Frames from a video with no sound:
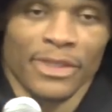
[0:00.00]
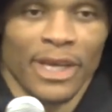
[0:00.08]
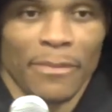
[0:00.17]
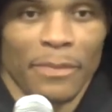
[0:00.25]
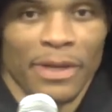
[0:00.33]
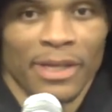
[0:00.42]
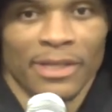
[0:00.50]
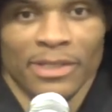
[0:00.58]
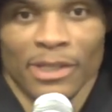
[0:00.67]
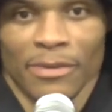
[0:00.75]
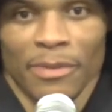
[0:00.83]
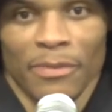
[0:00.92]
Yeah, I mean, it's
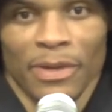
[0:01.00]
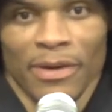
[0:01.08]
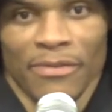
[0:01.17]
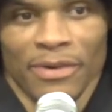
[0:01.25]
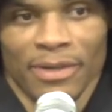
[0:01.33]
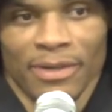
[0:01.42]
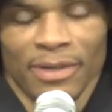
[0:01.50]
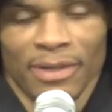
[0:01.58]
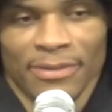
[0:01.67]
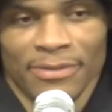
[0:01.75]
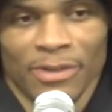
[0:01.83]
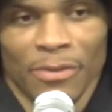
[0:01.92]
good. I mean, we have
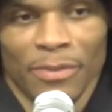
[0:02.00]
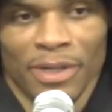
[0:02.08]
so